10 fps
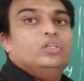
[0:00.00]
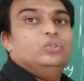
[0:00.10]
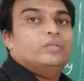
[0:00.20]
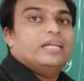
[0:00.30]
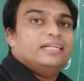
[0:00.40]

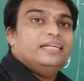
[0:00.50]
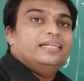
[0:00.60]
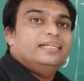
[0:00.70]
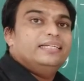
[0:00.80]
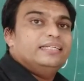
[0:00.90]
you can
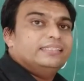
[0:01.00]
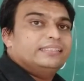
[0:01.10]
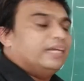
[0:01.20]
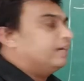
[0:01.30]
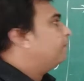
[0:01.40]
clearly
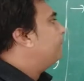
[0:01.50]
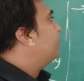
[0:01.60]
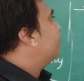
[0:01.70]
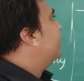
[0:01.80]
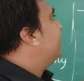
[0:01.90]

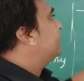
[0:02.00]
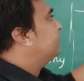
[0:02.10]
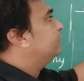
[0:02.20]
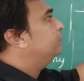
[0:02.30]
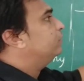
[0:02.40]
understand that
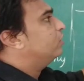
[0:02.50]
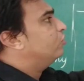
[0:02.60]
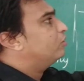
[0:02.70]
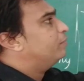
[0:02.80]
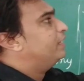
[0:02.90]
since
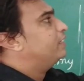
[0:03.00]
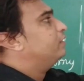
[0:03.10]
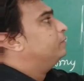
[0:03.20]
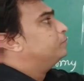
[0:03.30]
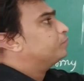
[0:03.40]

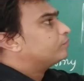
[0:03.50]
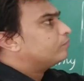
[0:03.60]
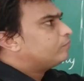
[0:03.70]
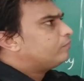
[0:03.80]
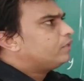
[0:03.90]
government
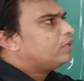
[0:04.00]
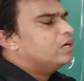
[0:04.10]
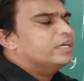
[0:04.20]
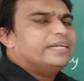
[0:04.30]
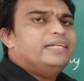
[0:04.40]

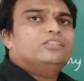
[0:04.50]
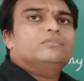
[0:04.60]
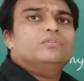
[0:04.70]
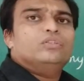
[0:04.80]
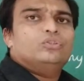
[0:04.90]
attempts
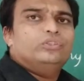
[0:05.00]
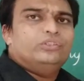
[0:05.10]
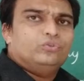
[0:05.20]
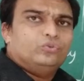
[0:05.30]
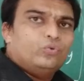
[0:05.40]

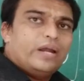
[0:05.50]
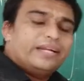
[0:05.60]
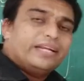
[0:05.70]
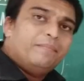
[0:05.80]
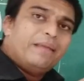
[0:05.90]
to
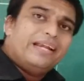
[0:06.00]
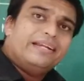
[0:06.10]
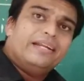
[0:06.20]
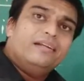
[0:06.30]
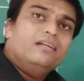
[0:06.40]

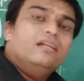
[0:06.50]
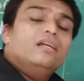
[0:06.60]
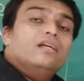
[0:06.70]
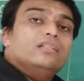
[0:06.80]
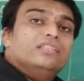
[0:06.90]

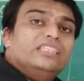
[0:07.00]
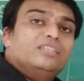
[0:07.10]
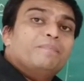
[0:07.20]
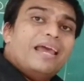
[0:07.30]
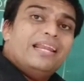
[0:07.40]
maintain
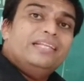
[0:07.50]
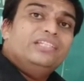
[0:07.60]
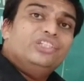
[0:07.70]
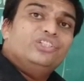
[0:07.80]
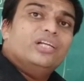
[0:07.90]
this
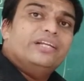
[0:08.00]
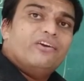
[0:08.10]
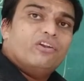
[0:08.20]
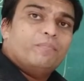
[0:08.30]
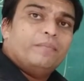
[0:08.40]
balanced regional
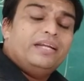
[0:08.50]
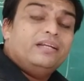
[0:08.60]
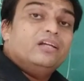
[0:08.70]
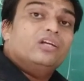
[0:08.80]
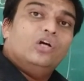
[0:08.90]

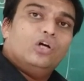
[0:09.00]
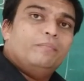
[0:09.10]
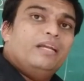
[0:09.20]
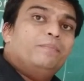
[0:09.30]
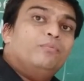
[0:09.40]
development,
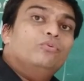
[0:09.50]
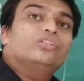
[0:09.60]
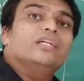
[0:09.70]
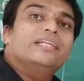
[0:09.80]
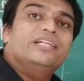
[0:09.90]
government puts
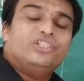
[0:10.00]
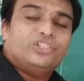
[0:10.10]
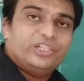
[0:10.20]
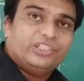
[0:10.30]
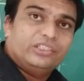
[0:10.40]
certain
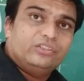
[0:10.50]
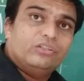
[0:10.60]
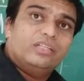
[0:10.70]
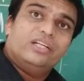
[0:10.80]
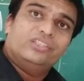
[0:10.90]
restrictions
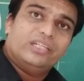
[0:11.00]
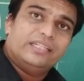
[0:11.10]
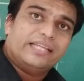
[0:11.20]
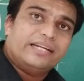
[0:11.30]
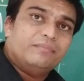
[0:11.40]
on the
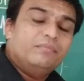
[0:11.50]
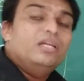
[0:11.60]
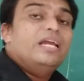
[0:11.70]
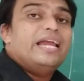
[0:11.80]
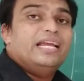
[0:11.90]
luxurious item
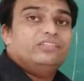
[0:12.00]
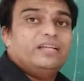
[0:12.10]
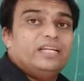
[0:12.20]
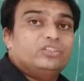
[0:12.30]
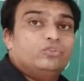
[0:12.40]
as well as